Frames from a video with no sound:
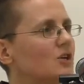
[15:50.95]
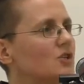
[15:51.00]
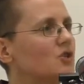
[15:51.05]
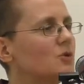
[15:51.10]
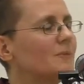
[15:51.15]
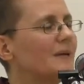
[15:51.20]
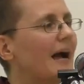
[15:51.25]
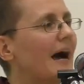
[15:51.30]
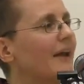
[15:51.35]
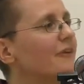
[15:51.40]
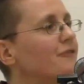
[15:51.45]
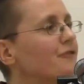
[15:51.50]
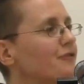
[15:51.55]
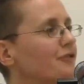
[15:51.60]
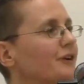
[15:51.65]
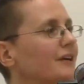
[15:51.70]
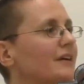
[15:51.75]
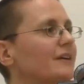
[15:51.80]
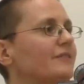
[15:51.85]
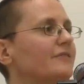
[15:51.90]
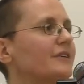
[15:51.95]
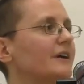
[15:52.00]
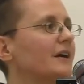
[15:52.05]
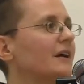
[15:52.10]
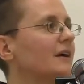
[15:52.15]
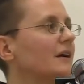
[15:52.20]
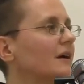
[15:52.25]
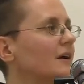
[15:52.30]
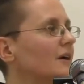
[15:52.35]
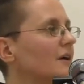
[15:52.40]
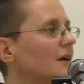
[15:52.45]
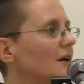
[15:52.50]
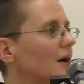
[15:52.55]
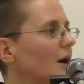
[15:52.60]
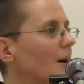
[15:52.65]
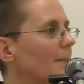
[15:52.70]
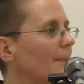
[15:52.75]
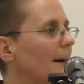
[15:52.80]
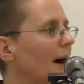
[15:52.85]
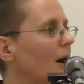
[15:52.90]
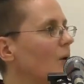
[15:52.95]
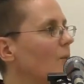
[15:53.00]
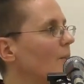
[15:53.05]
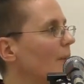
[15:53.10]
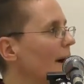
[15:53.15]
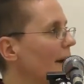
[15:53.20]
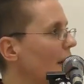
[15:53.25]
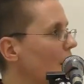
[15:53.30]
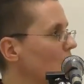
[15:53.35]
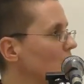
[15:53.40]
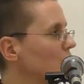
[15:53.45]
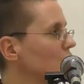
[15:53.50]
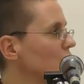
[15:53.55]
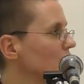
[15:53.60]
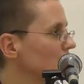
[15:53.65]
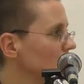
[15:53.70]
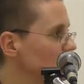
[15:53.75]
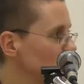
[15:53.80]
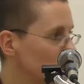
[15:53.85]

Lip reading: to be unforgiving about my own